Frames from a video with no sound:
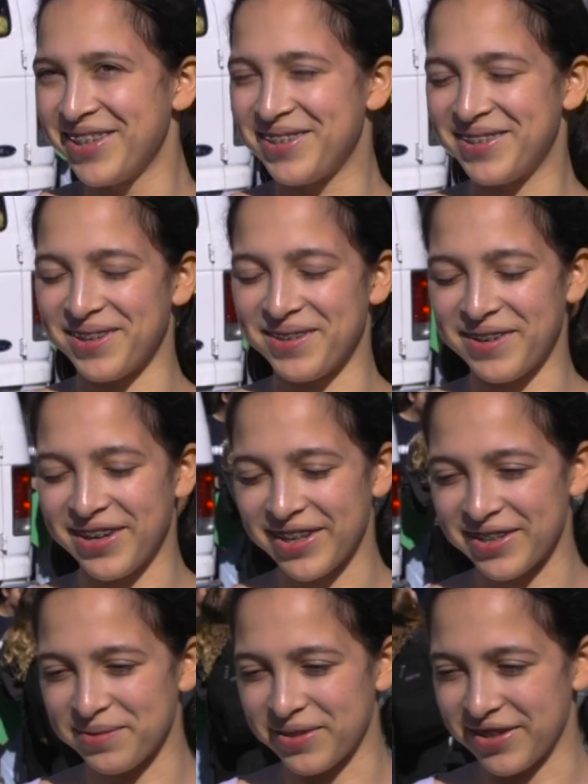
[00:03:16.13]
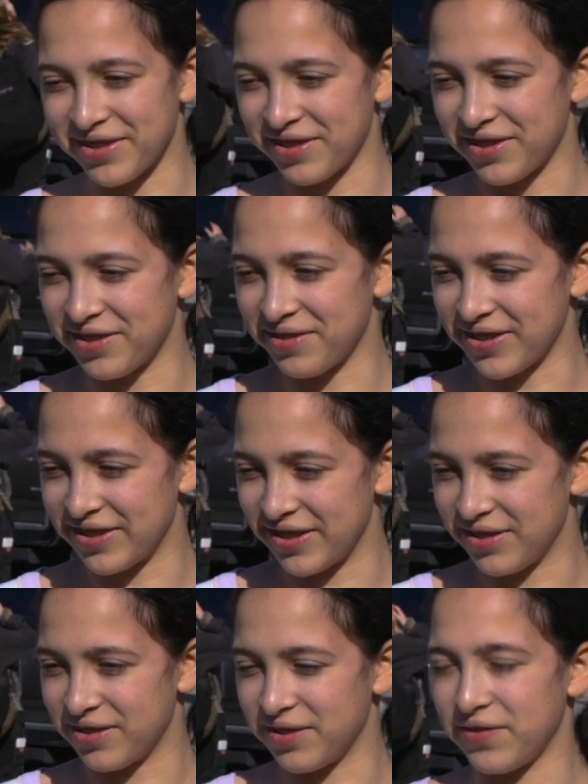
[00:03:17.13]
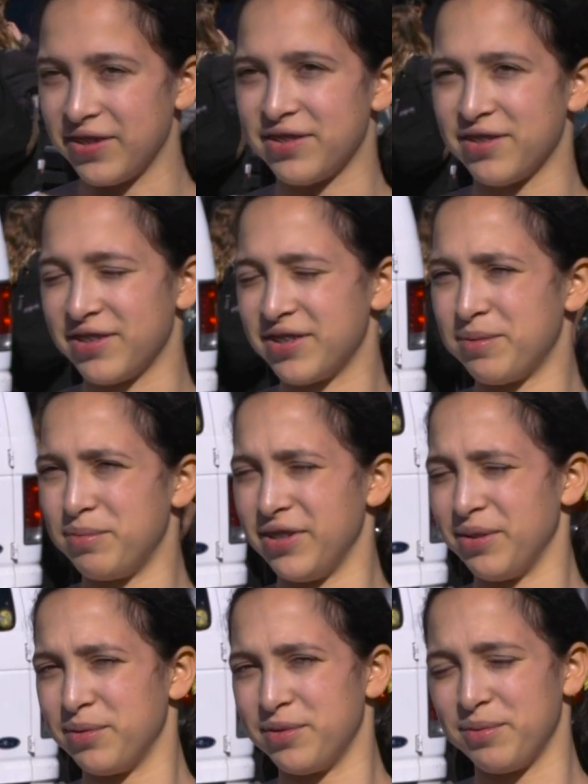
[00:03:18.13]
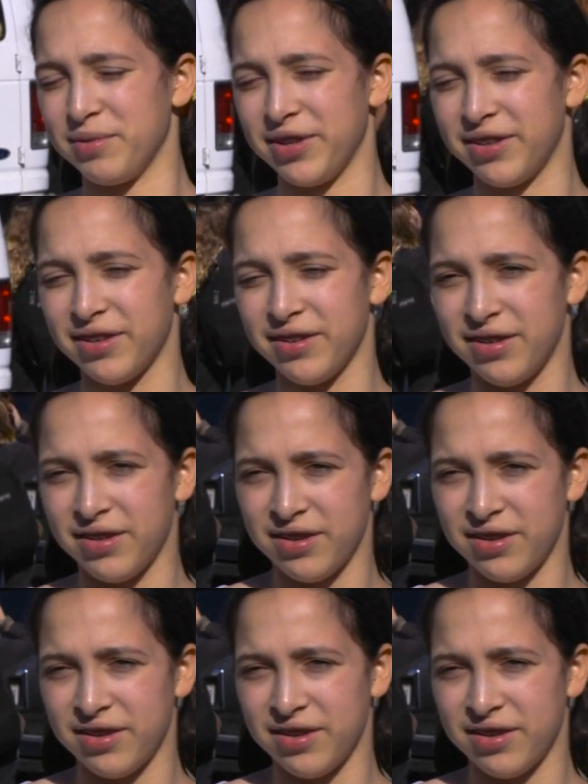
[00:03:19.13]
so I guess when I started doing City Surf, I started to be able to like